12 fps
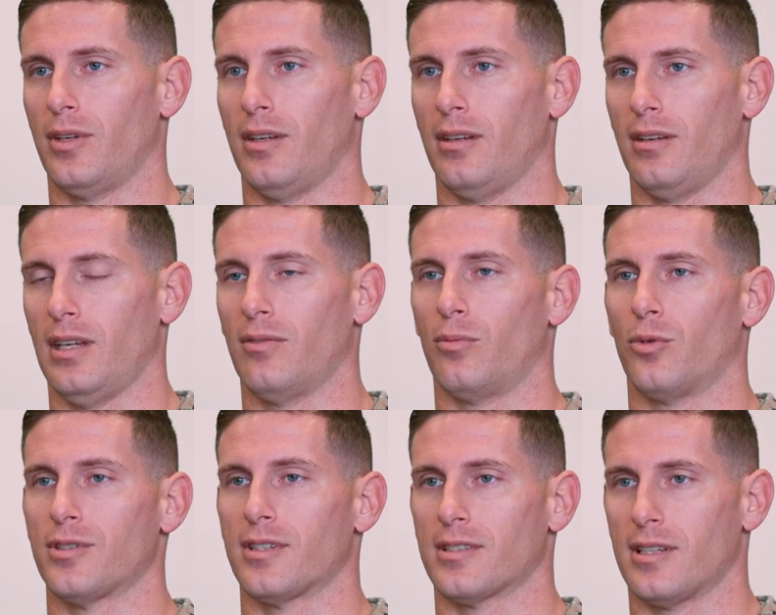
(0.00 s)
be even
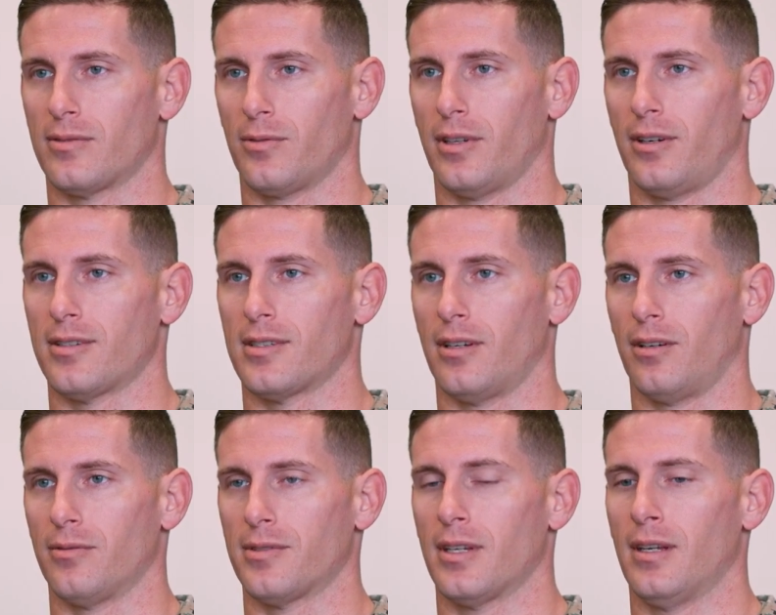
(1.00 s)
more successful than
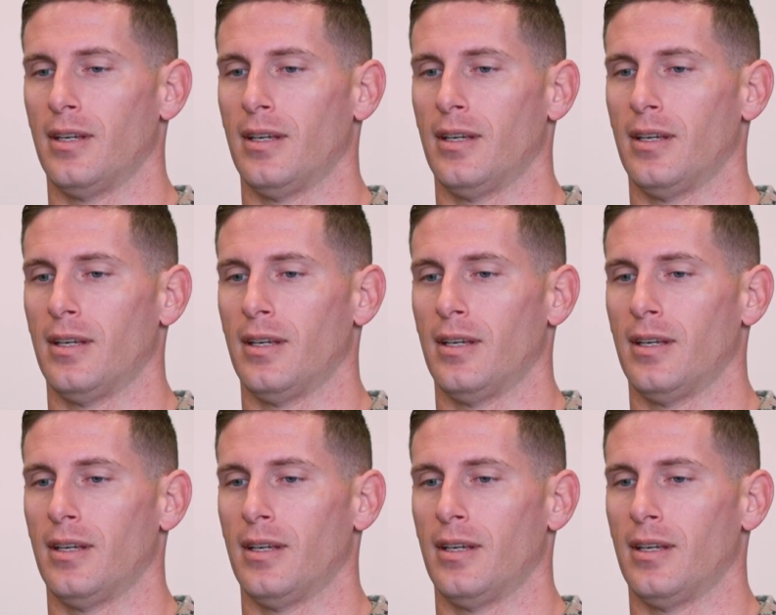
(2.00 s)
ourselves,